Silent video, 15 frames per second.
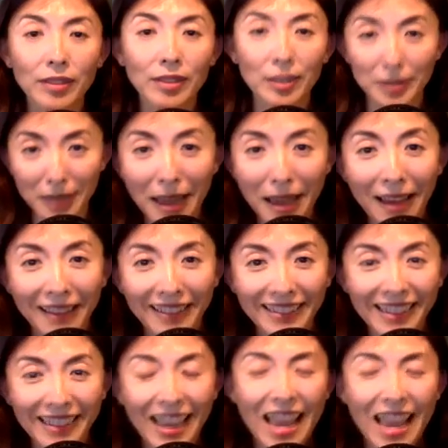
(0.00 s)
the
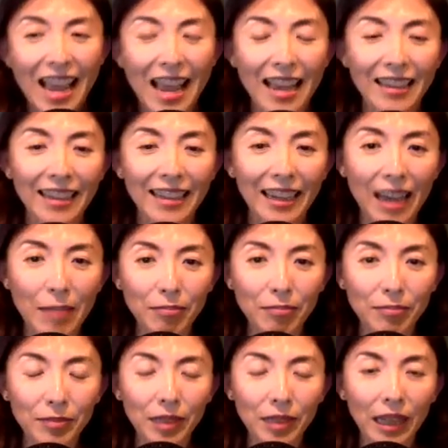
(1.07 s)
sun, and it
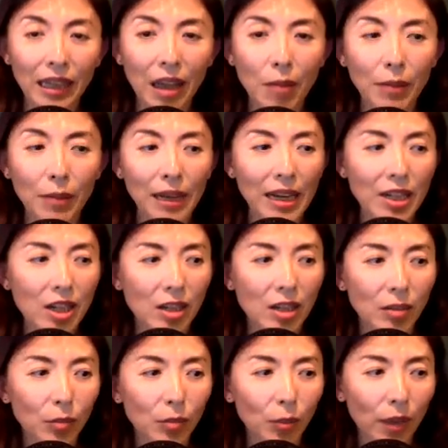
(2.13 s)
can in
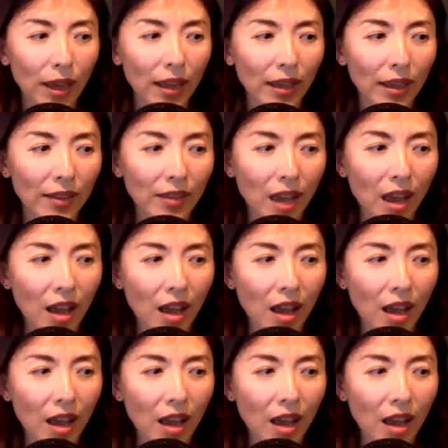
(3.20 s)
combination with